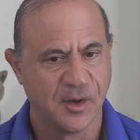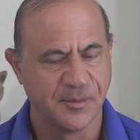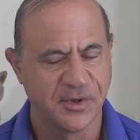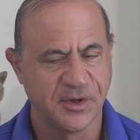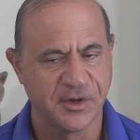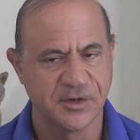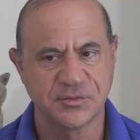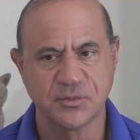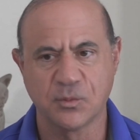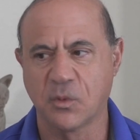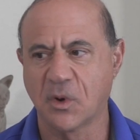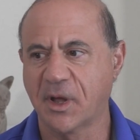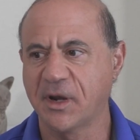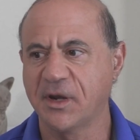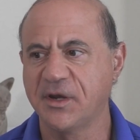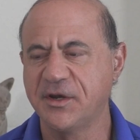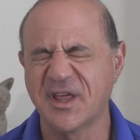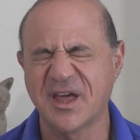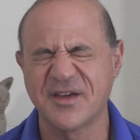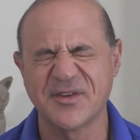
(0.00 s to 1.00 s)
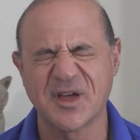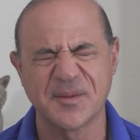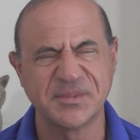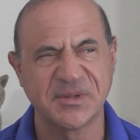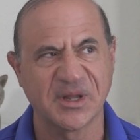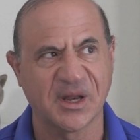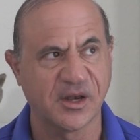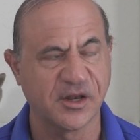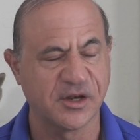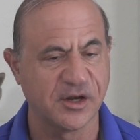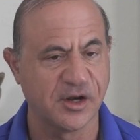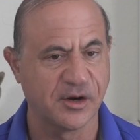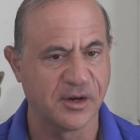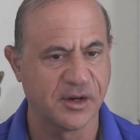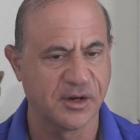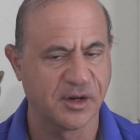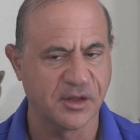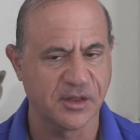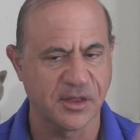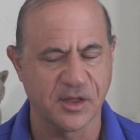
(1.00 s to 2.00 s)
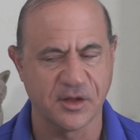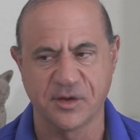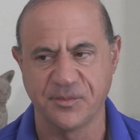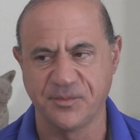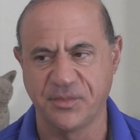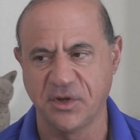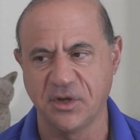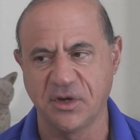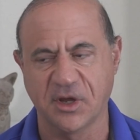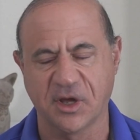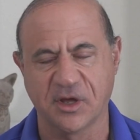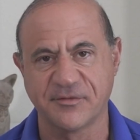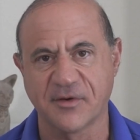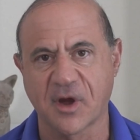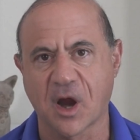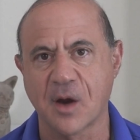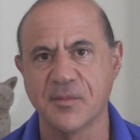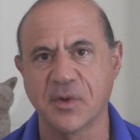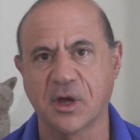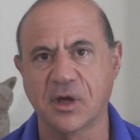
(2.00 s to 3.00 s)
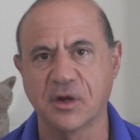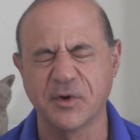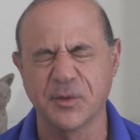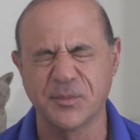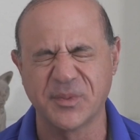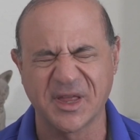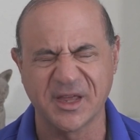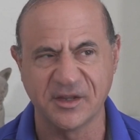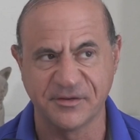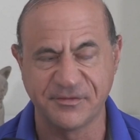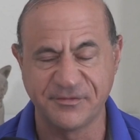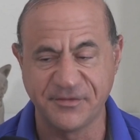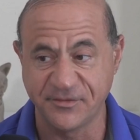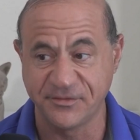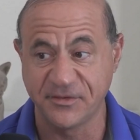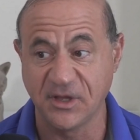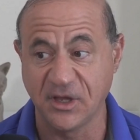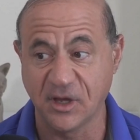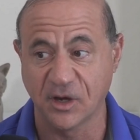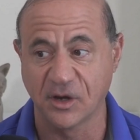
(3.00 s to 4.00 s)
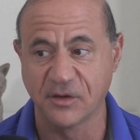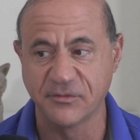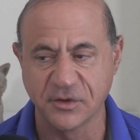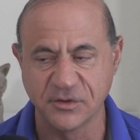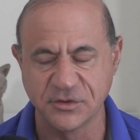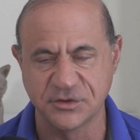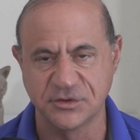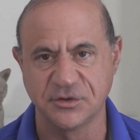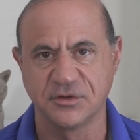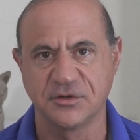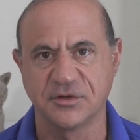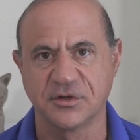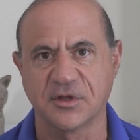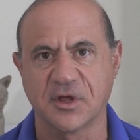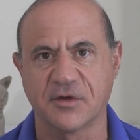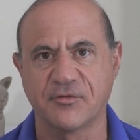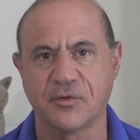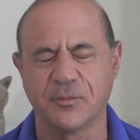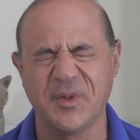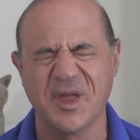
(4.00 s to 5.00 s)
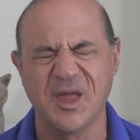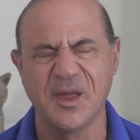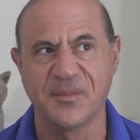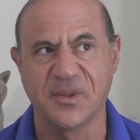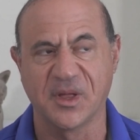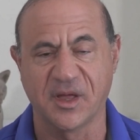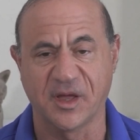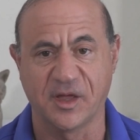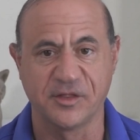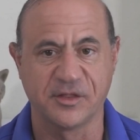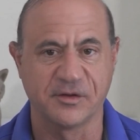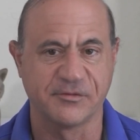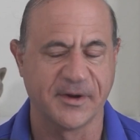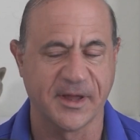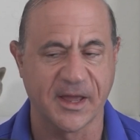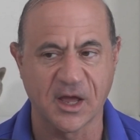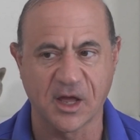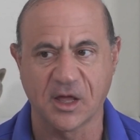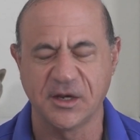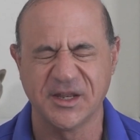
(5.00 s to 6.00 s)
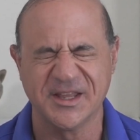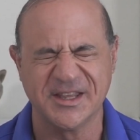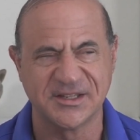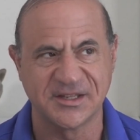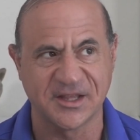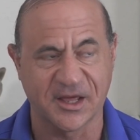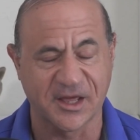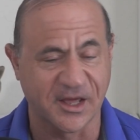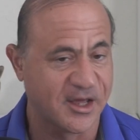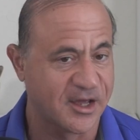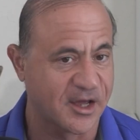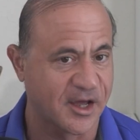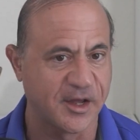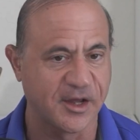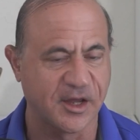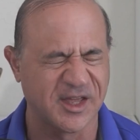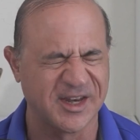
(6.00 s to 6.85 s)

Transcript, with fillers: Because one DevOps engineer in a cloud computing environment can replace 50 of those junior level people. And the reality is AI